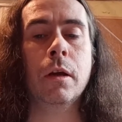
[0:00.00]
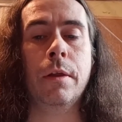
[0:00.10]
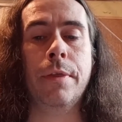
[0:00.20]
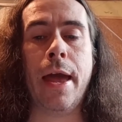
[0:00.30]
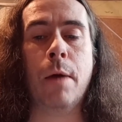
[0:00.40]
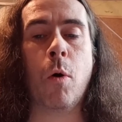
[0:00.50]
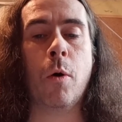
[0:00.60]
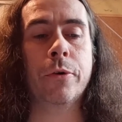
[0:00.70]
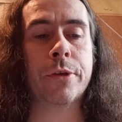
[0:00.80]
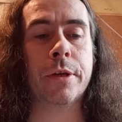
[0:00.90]
There
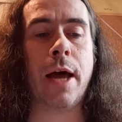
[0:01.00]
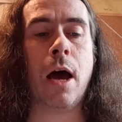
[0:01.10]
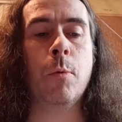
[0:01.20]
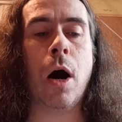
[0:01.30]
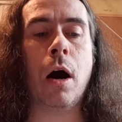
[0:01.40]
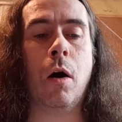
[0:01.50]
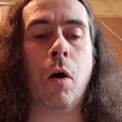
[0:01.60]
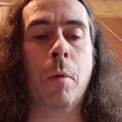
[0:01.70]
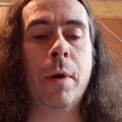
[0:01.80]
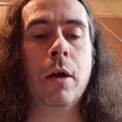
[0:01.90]
was no
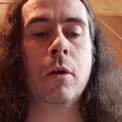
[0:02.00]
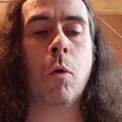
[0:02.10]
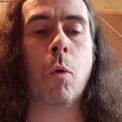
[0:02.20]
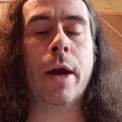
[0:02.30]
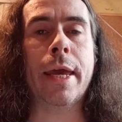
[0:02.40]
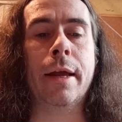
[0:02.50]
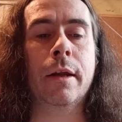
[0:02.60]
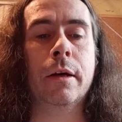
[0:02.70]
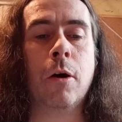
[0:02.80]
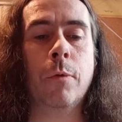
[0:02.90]
harm or
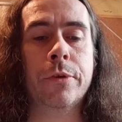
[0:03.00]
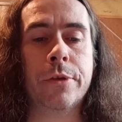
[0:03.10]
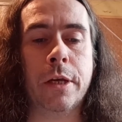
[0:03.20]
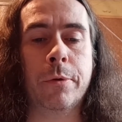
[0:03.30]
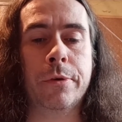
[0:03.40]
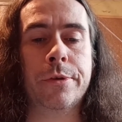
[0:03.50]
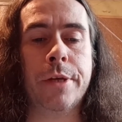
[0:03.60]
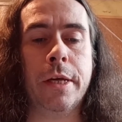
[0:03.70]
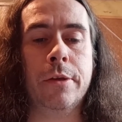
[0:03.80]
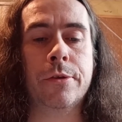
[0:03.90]
ill
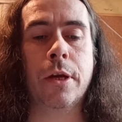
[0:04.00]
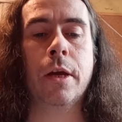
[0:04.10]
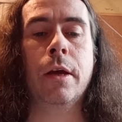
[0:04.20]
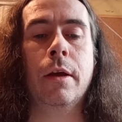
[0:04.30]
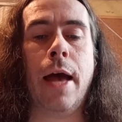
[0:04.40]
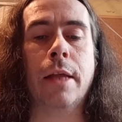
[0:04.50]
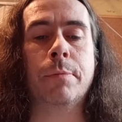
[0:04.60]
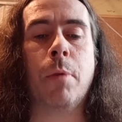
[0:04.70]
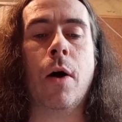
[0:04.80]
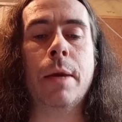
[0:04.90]
consequences, and
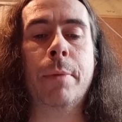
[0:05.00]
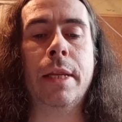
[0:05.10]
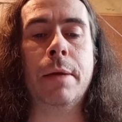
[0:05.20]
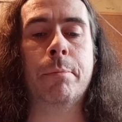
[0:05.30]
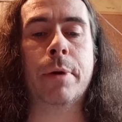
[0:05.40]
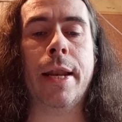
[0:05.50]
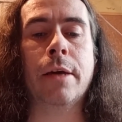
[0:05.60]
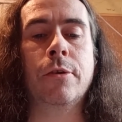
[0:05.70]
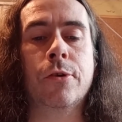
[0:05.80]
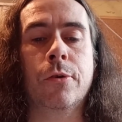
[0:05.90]
my
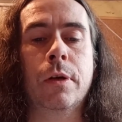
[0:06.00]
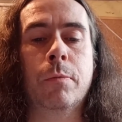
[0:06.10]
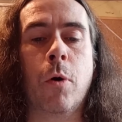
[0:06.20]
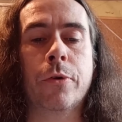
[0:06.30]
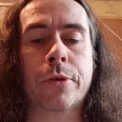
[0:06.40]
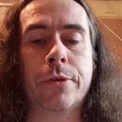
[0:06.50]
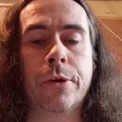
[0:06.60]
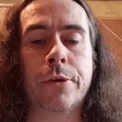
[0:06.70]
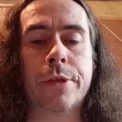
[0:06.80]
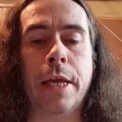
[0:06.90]
manipulation was
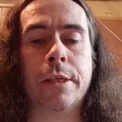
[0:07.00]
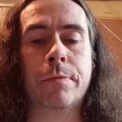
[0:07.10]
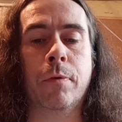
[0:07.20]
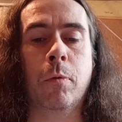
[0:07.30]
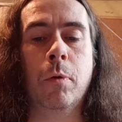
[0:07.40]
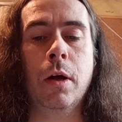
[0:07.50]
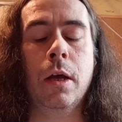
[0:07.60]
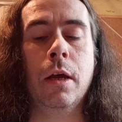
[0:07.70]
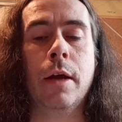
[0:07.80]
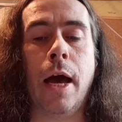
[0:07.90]
successful
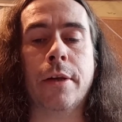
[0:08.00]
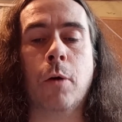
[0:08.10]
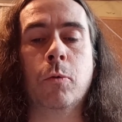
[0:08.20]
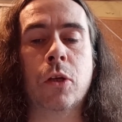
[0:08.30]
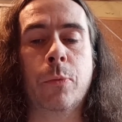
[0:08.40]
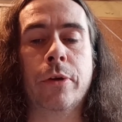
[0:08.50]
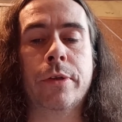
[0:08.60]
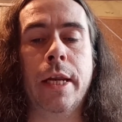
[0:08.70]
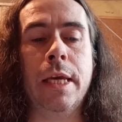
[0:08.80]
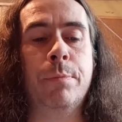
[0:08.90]
and
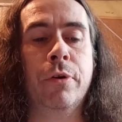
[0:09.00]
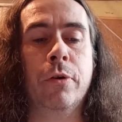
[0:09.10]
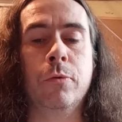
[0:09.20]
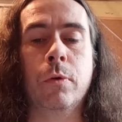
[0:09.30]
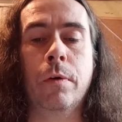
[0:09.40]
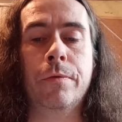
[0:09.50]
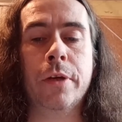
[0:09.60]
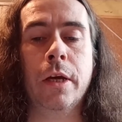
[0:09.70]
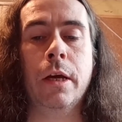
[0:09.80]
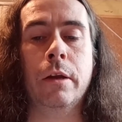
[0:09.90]
ultimately proved
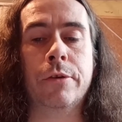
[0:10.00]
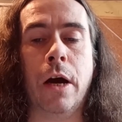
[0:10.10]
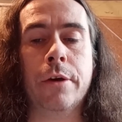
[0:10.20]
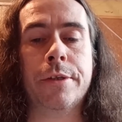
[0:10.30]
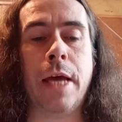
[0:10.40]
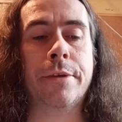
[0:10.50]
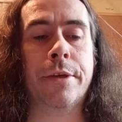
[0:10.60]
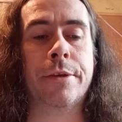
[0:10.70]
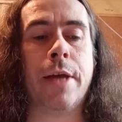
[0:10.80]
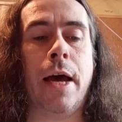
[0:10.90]
just
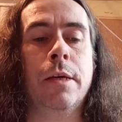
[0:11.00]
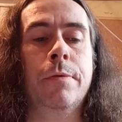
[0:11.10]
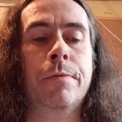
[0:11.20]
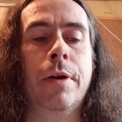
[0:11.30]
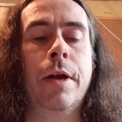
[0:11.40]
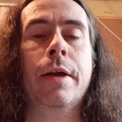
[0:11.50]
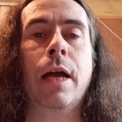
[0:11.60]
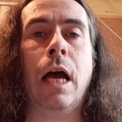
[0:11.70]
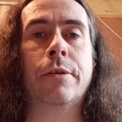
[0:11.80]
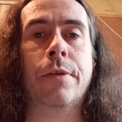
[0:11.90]
as safe
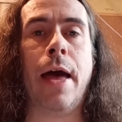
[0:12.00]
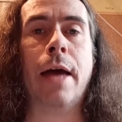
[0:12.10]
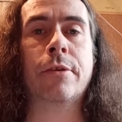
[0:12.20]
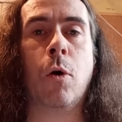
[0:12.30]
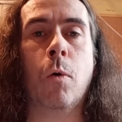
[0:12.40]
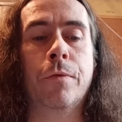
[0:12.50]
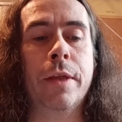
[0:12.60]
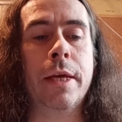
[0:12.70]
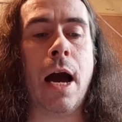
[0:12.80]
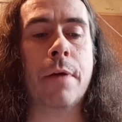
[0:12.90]
as that of
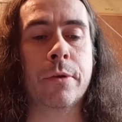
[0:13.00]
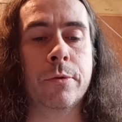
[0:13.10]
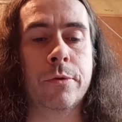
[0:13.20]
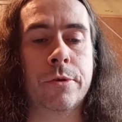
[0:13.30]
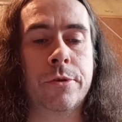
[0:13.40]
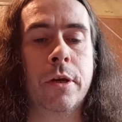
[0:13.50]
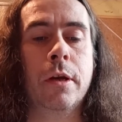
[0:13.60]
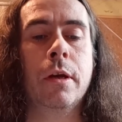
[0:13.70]
the others.